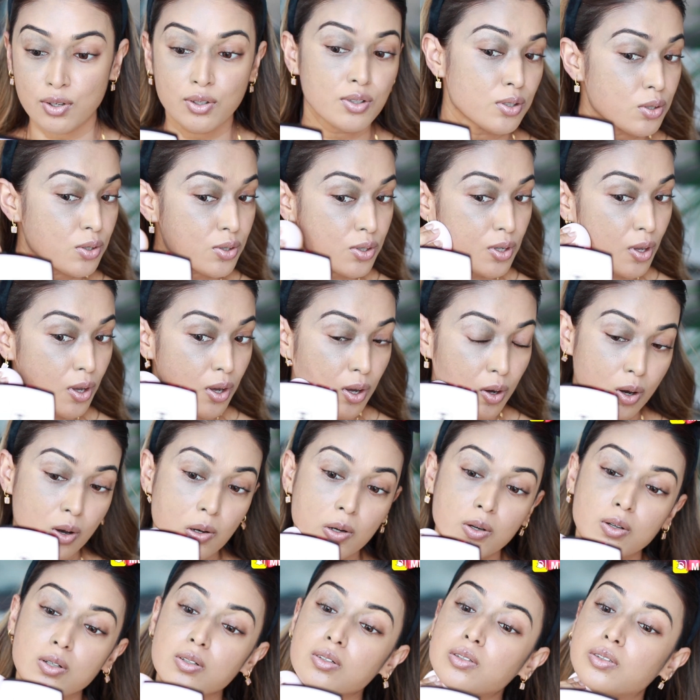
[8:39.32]

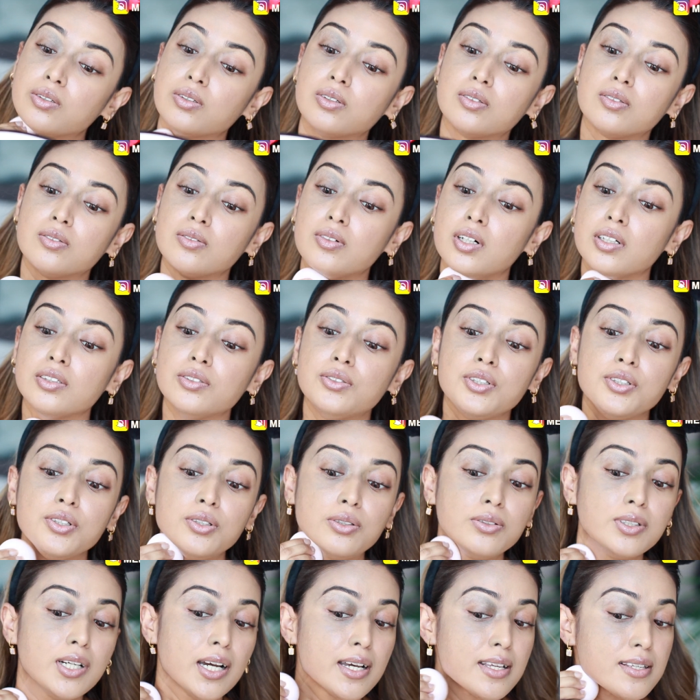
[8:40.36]
So what do
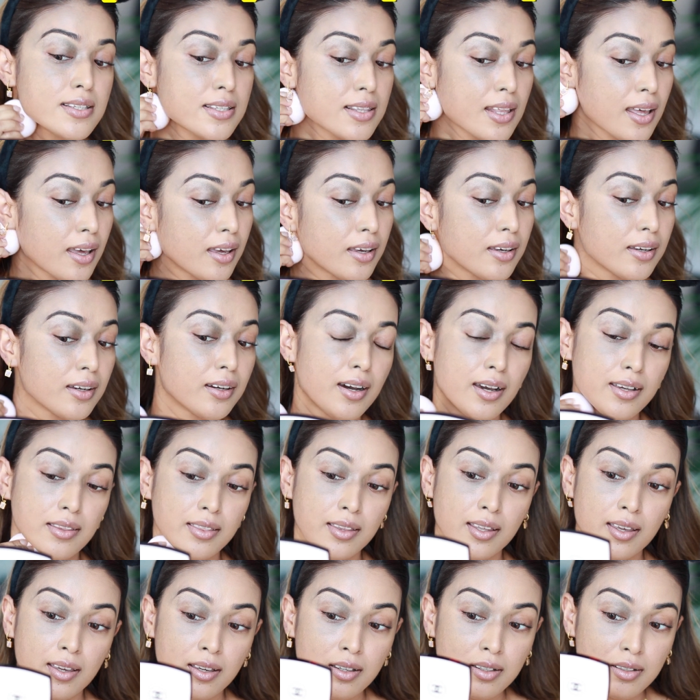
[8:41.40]
you guys think? I
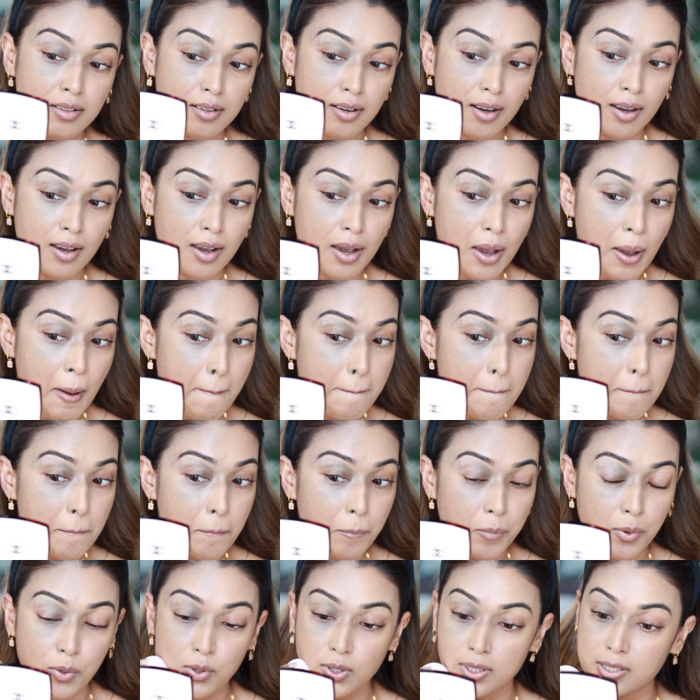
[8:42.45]
think
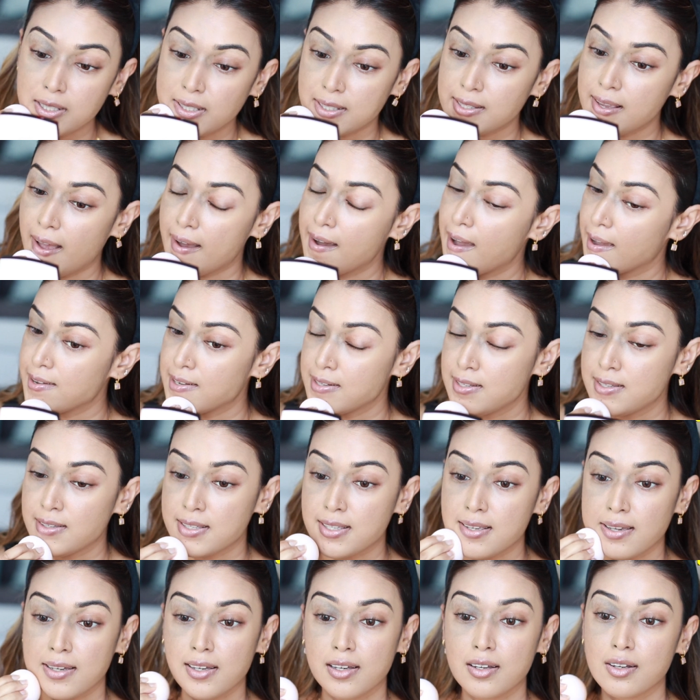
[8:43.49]
both
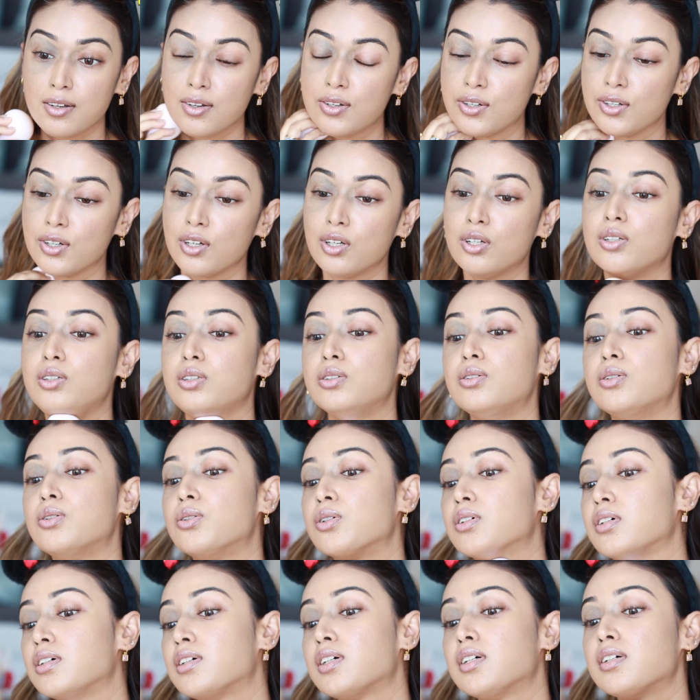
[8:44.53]
sides
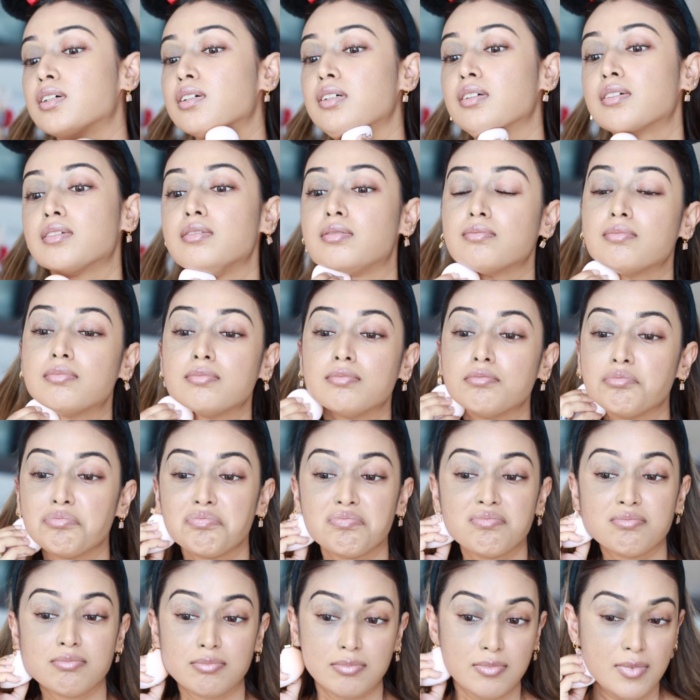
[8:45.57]
look
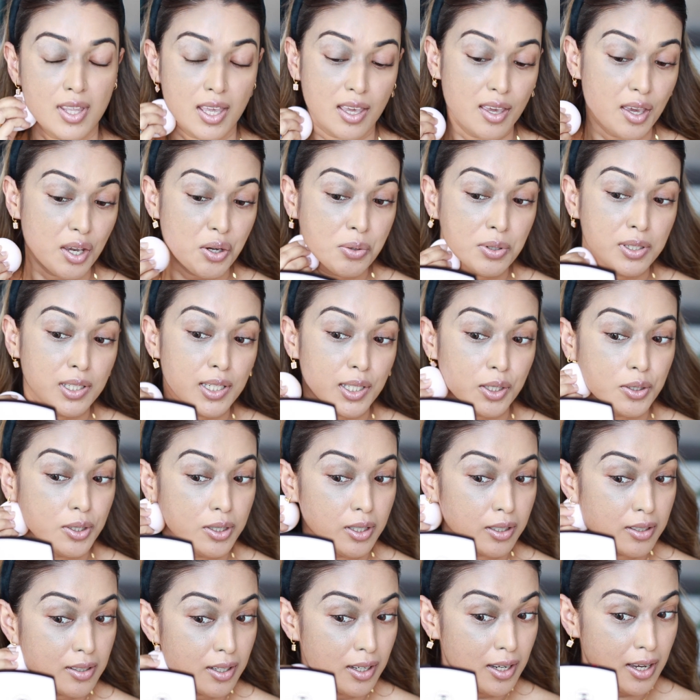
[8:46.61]
equally
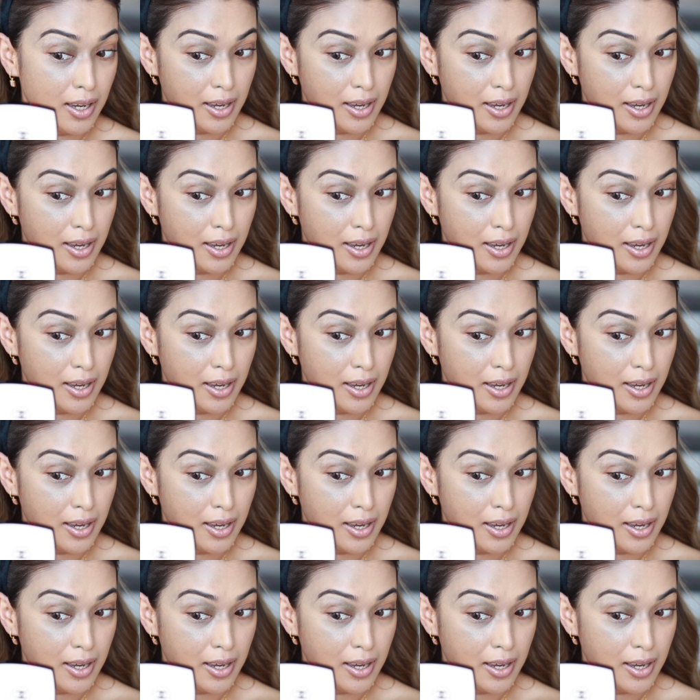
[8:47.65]
good.